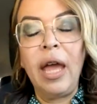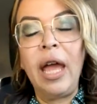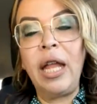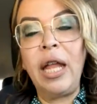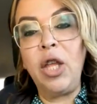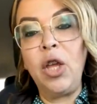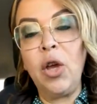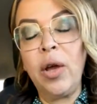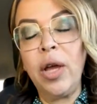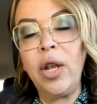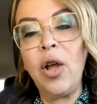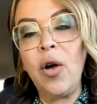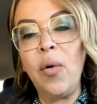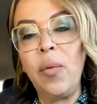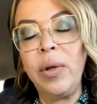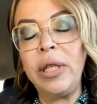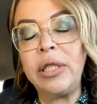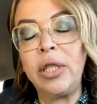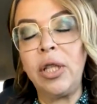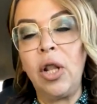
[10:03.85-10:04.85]
And you can
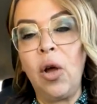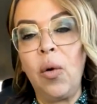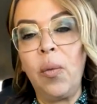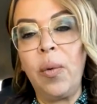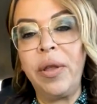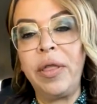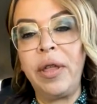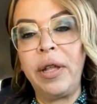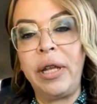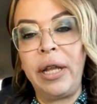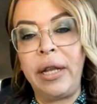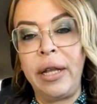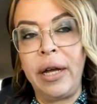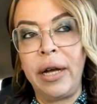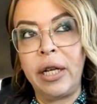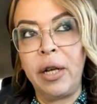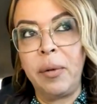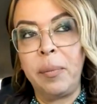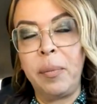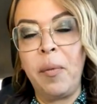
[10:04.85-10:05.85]
always lower the
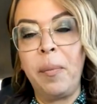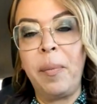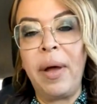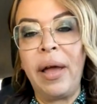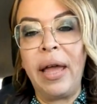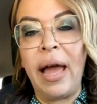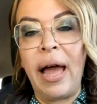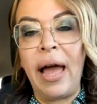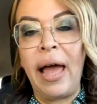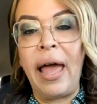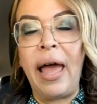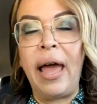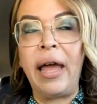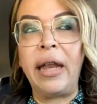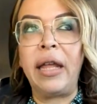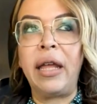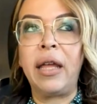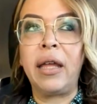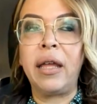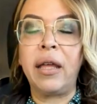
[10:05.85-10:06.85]
deductible by
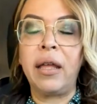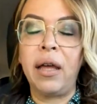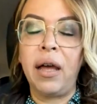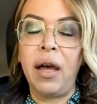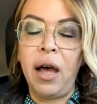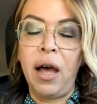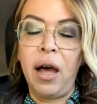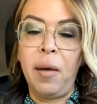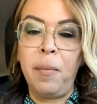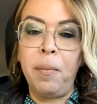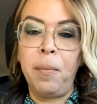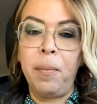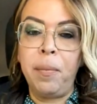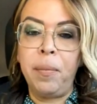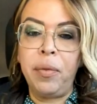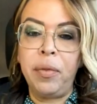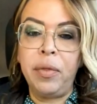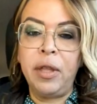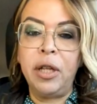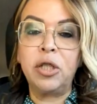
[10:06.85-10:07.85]
adding
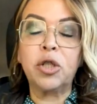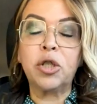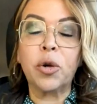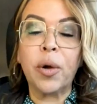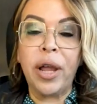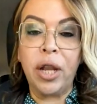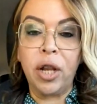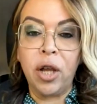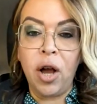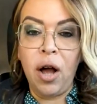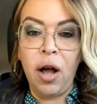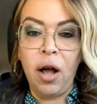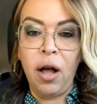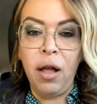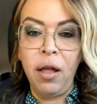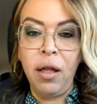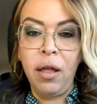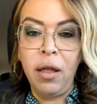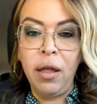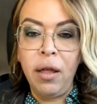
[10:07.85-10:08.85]
the trade
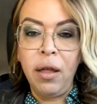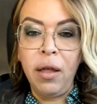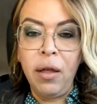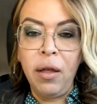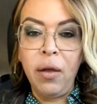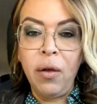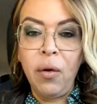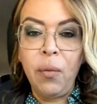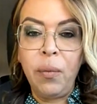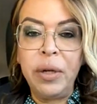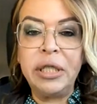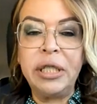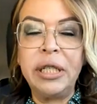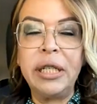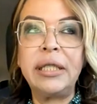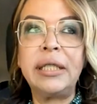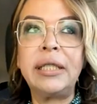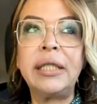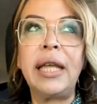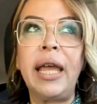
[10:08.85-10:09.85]
call, which
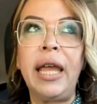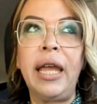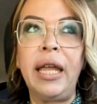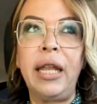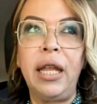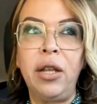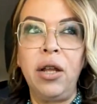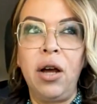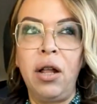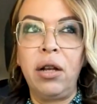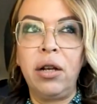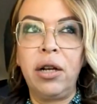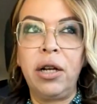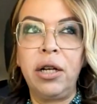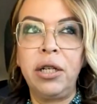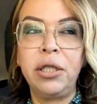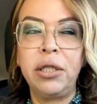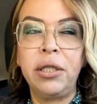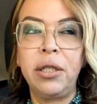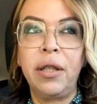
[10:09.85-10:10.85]
is $80
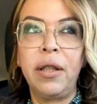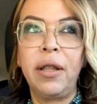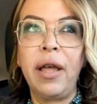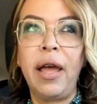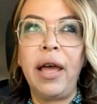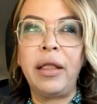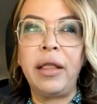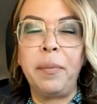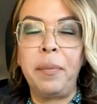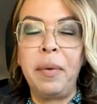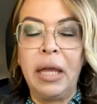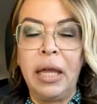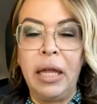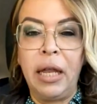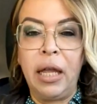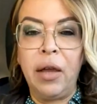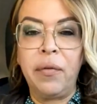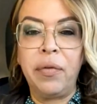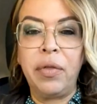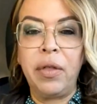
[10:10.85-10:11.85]
at the
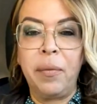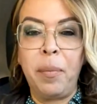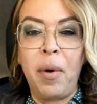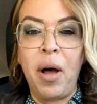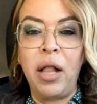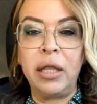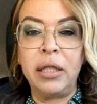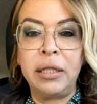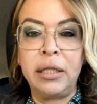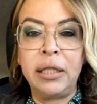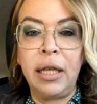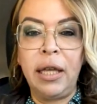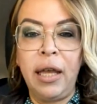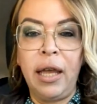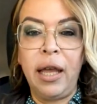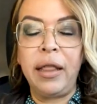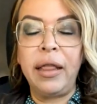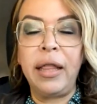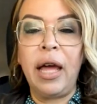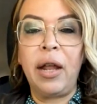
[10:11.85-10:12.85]
beginning of the policy,
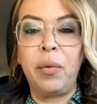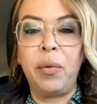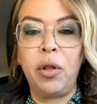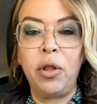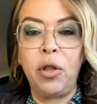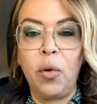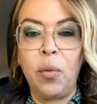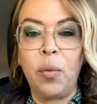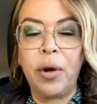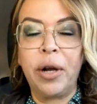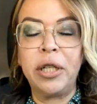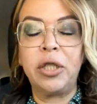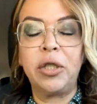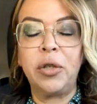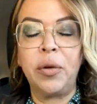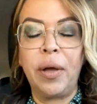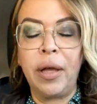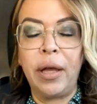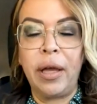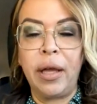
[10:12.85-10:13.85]
and that will lower it
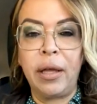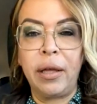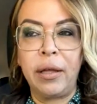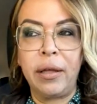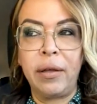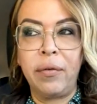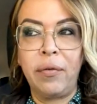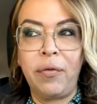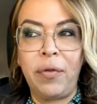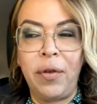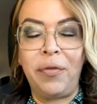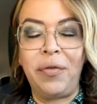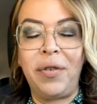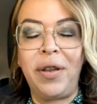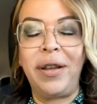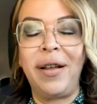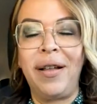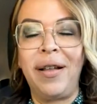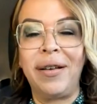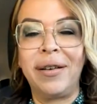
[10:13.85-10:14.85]
to
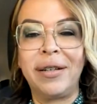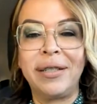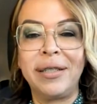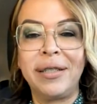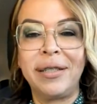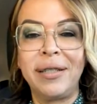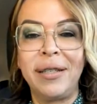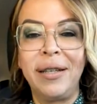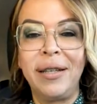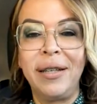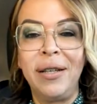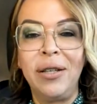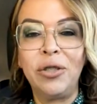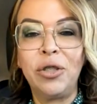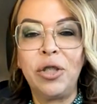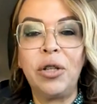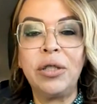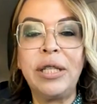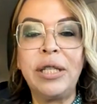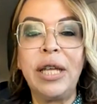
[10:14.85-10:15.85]
$50. So
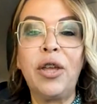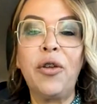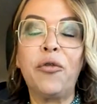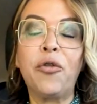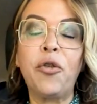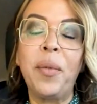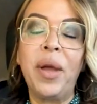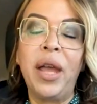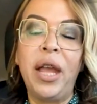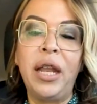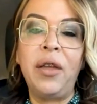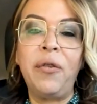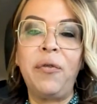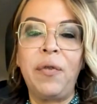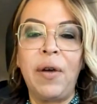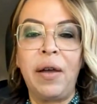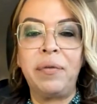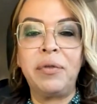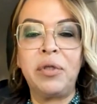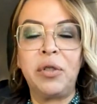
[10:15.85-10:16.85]
it'll take you from
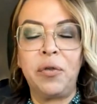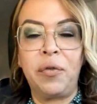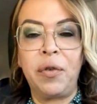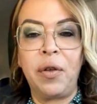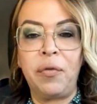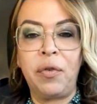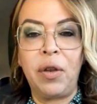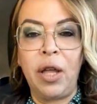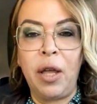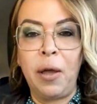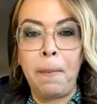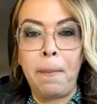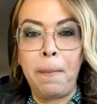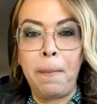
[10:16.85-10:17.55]
85 to 50.